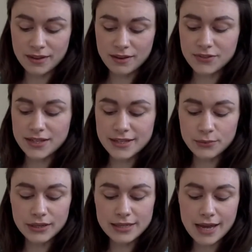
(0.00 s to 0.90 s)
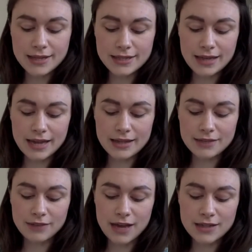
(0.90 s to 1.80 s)
If this is what it takes to get this
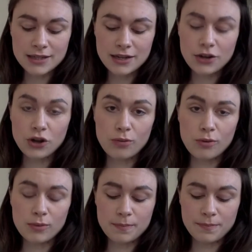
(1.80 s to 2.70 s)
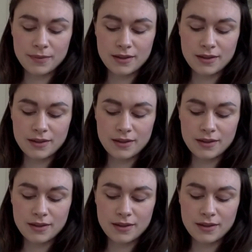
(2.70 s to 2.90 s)
flat, no problem.